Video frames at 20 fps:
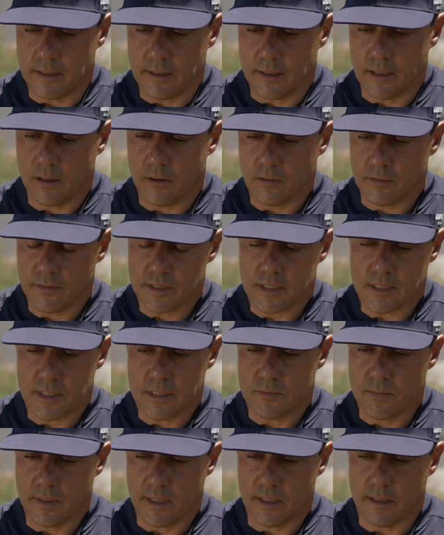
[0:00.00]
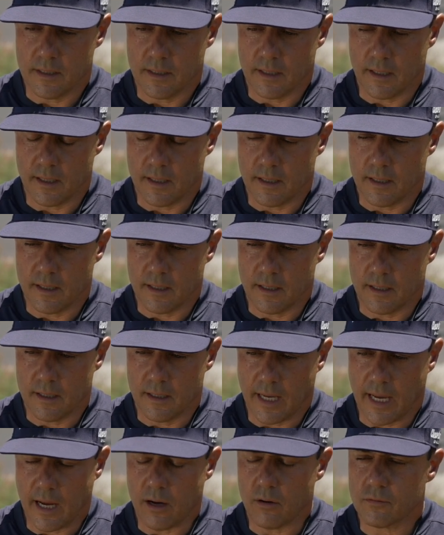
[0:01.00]
You know, this has been
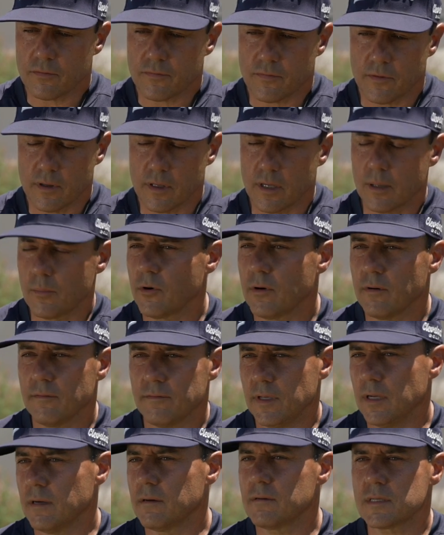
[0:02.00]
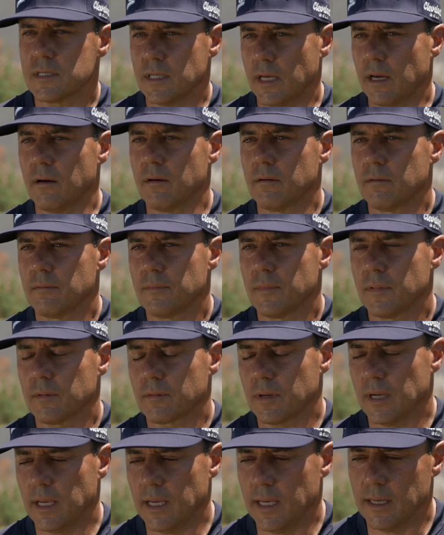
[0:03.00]
out for a number of years now,
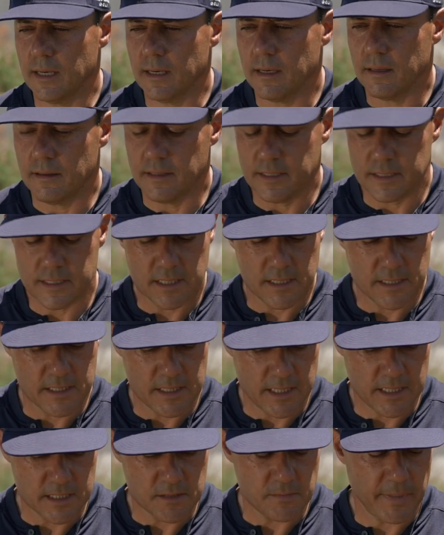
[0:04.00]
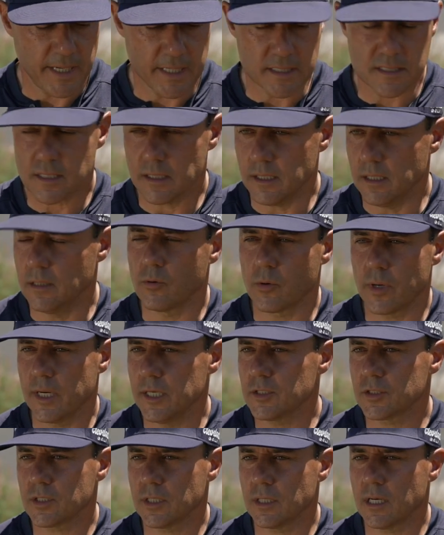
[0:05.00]
and this is its best
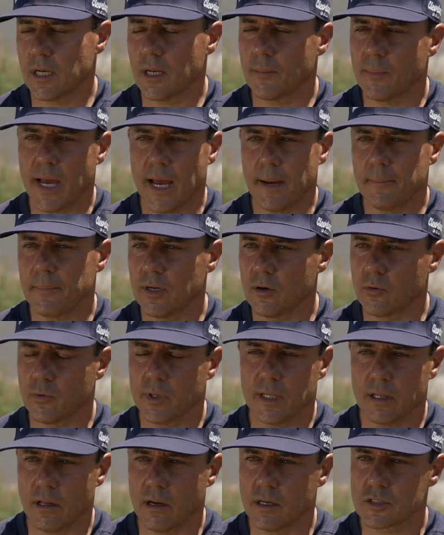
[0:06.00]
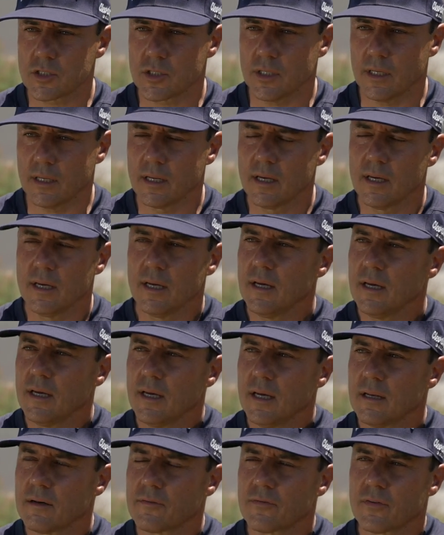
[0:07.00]
iteration, and I'm happy to relaunch it.
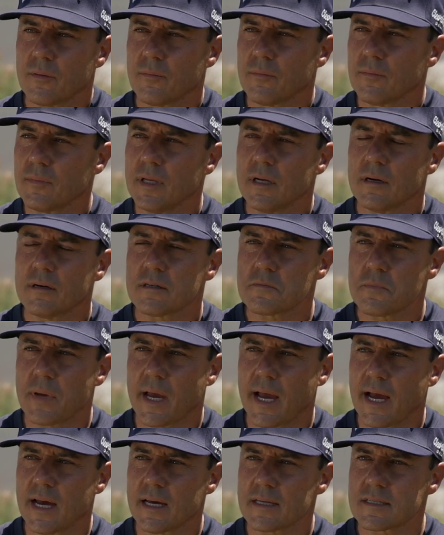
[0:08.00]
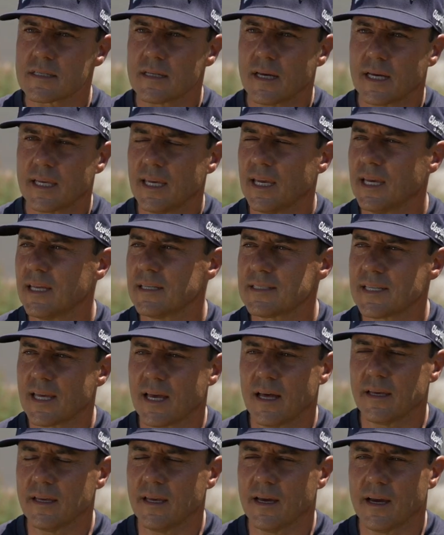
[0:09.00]
And from years past, I can't
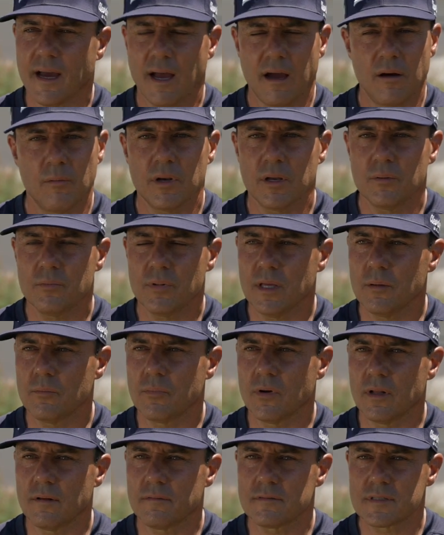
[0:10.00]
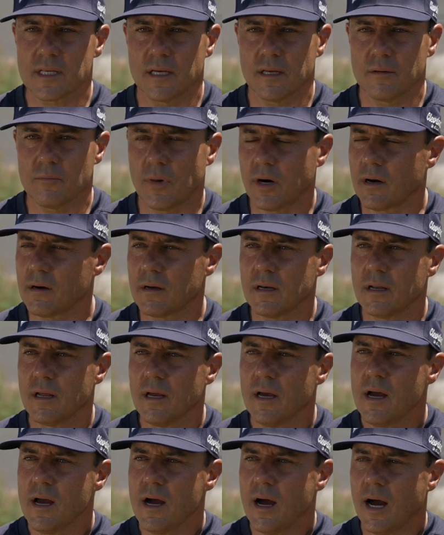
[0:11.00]
tell you how many people have said, Martin,
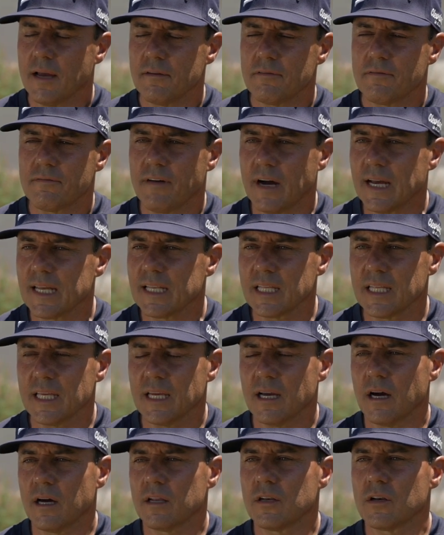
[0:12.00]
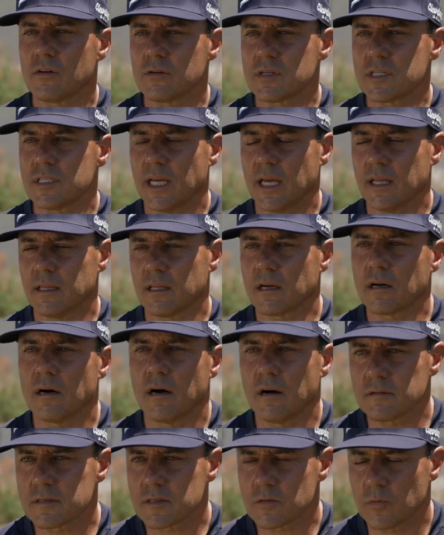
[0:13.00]
I finally understand the
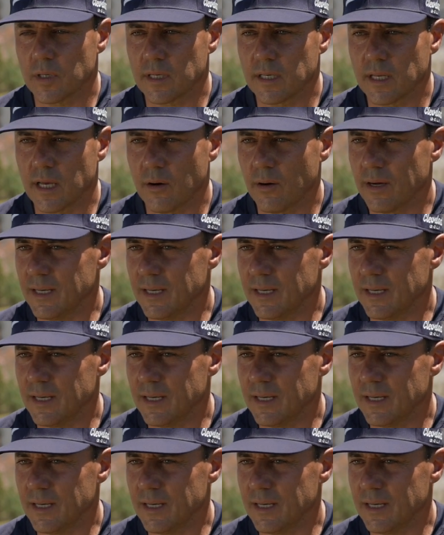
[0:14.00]
golf swing now.